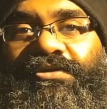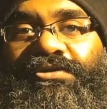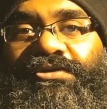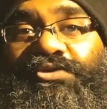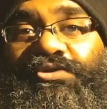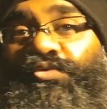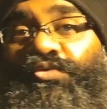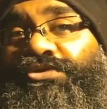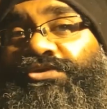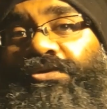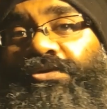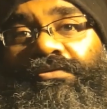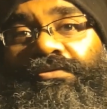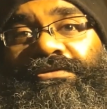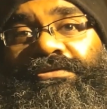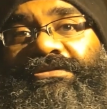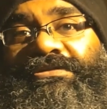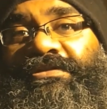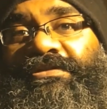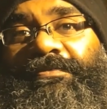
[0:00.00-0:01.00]
Two
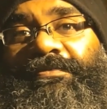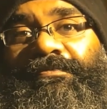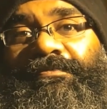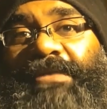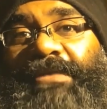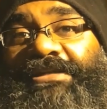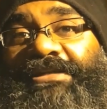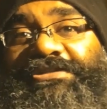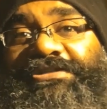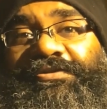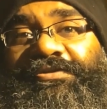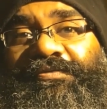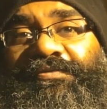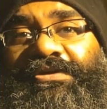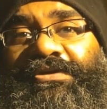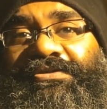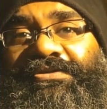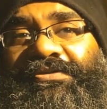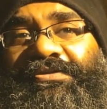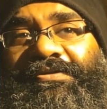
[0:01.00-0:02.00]
souls melting
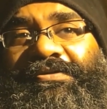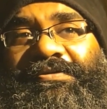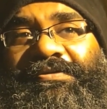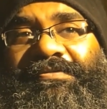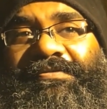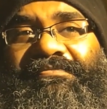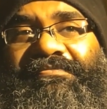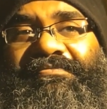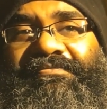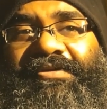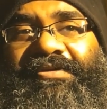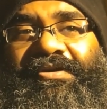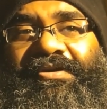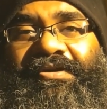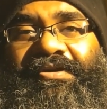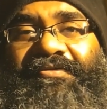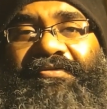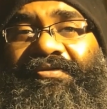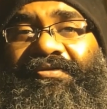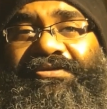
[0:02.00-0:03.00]
with
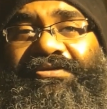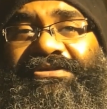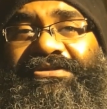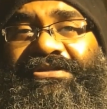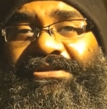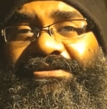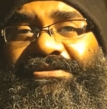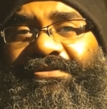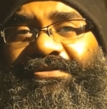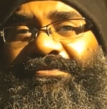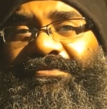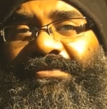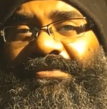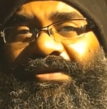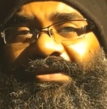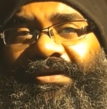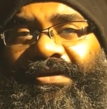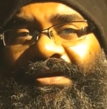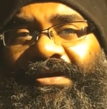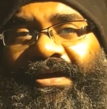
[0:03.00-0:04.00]
eroticism
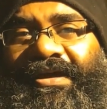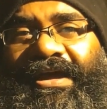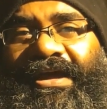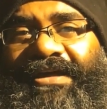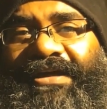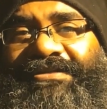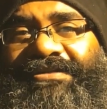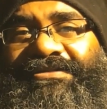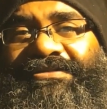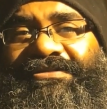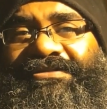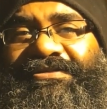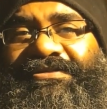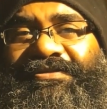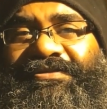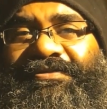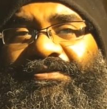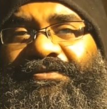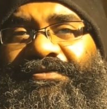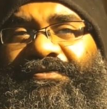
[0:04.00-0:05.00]
and
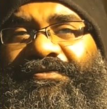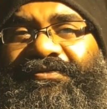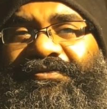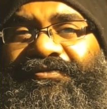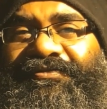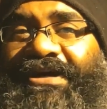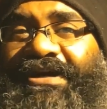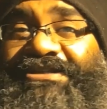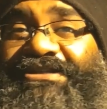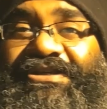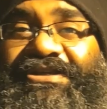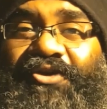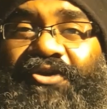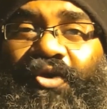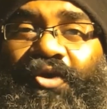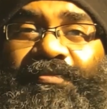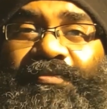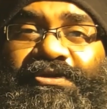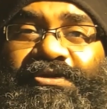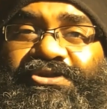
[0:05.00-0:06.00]
finding
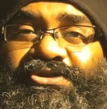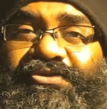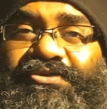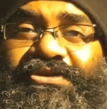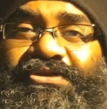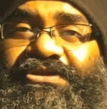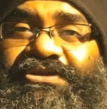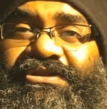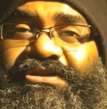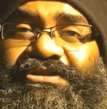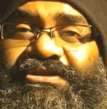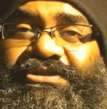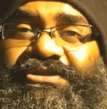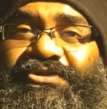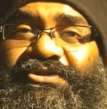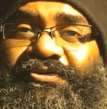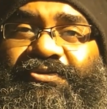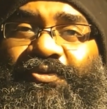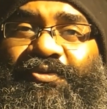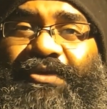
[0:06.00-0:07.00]
opportunities
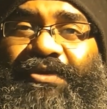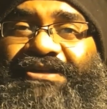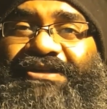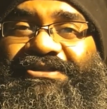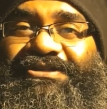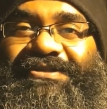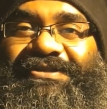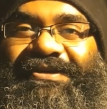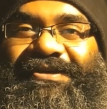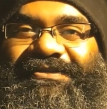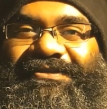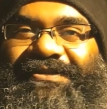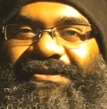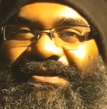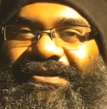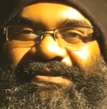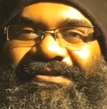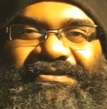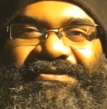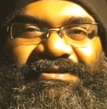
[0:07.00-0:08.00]
to quench their
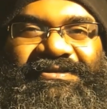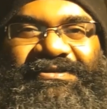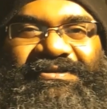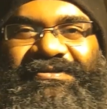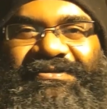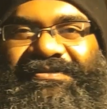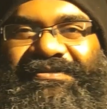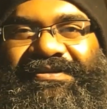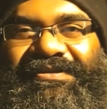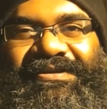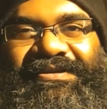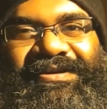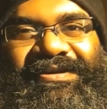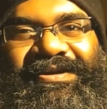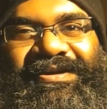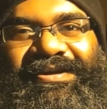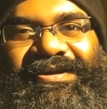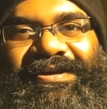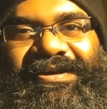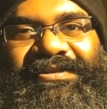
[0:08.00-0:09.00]
thirst.
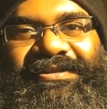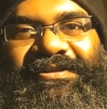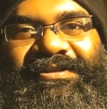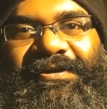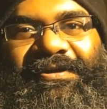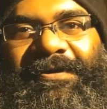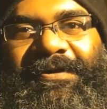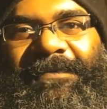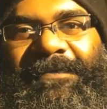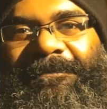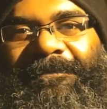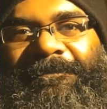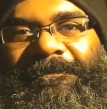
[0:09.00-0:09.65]
The